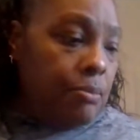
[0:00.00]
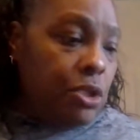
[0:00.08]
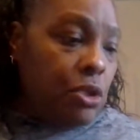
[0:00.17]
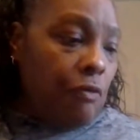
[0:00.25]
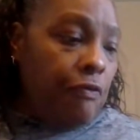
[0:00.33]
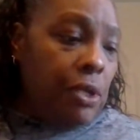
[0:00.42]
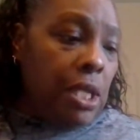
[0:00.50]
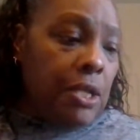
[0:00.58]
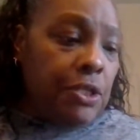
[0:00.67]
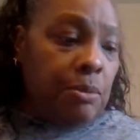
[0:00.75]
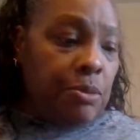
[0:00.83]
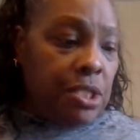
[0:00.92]
So for
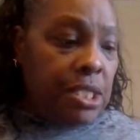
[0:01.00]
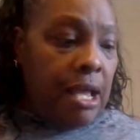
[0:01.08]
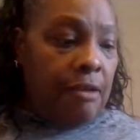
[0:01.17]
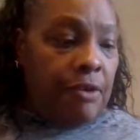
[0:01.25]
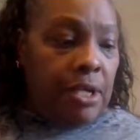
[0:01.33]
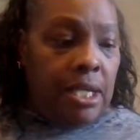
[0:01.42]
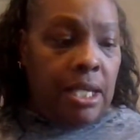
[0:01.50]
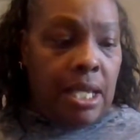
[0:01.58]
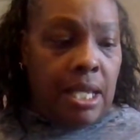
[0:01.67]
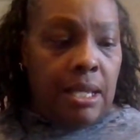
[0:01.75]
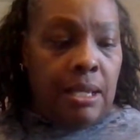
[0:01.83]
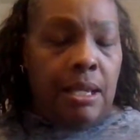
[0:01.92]
lunch, I'm just having
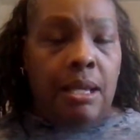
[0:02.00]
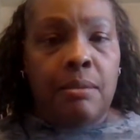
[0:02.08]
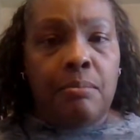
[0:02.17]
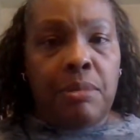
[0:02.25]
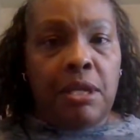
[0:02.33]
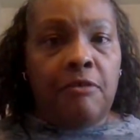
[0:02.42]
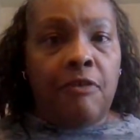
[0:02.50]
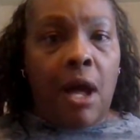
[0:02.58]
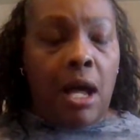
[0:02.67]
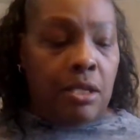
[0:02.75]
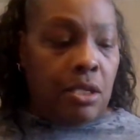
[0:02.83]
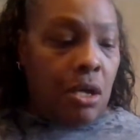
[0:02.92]
a beef
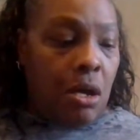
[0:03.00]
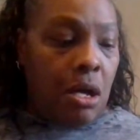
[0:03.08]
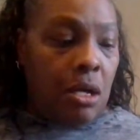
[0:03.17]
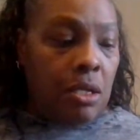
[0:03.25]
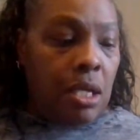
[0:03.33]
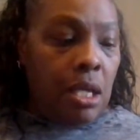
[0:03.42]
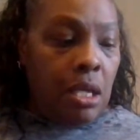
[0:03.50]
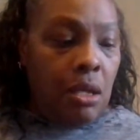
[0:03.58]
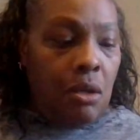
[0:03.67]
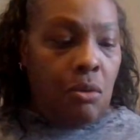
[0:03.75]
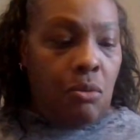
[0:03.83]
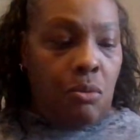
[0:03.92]
hot dog
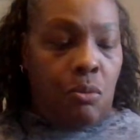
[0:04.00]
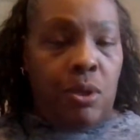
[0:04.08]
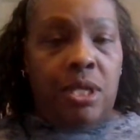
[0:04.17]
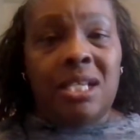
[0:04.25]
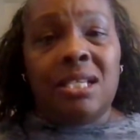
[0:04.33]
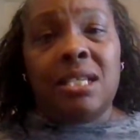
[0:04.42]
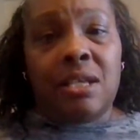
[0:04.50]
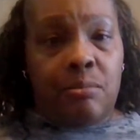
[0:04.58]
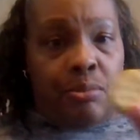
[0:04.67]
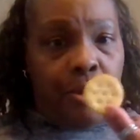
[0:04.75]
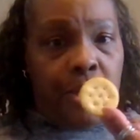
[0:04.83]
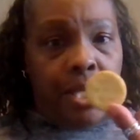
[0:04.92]
with, instead
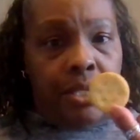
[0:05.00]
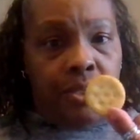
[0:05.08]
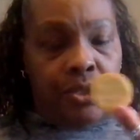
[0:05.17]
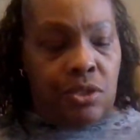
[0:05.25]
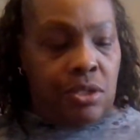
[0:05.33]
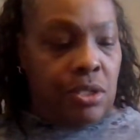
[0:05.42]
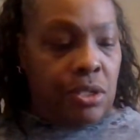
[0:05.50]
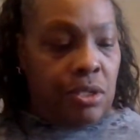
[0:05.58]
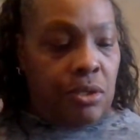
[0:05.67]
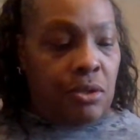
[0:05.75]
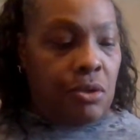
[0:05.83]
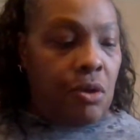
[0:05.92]
of bread, just the
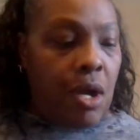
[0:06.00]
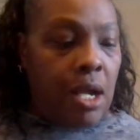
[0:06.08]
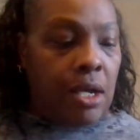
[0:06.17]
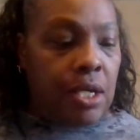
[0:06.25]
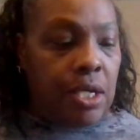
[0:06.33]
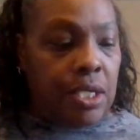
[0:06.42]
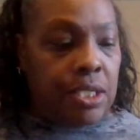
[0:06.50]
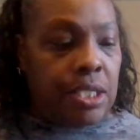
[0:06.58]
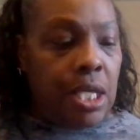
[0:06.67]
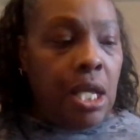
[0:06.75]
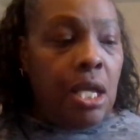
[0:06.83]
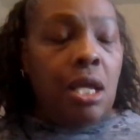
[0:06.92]

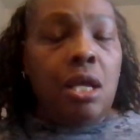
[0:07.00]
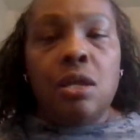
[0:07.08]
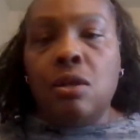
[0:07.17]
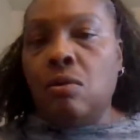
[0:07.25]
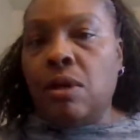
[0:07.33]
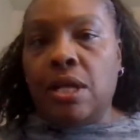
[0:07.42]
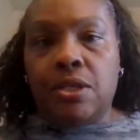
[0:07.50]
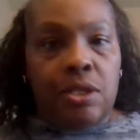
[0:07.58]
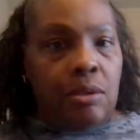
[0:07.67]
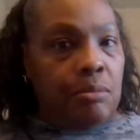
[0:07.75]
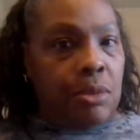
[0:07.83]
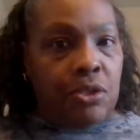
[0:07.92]
crackers, no
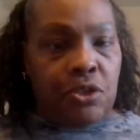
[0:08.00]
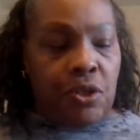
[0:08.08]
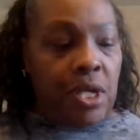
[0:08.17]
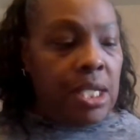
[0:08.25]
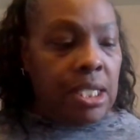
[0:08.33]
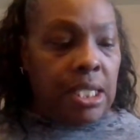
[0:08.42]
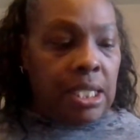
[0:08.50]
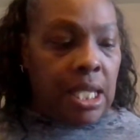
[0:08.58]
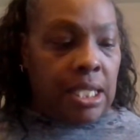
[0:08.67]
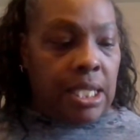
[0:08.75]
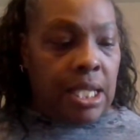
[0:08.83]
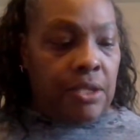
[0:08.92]
ketchup, mustard, anything
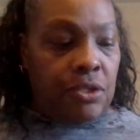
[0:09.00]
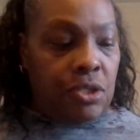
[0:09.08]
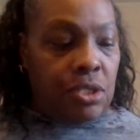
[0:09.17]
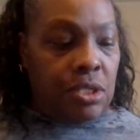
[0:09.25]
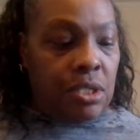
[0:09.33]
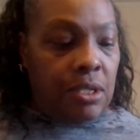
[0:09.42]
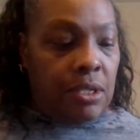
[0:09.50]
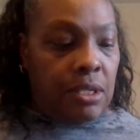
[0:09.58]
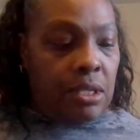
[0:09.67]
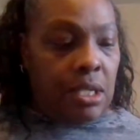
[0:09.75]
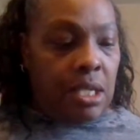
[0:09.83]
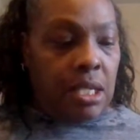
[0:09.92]
like that, just
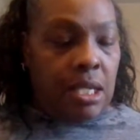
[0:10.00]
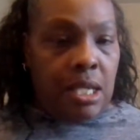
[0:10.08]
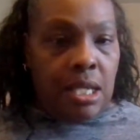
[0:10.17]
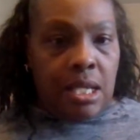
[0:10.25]
the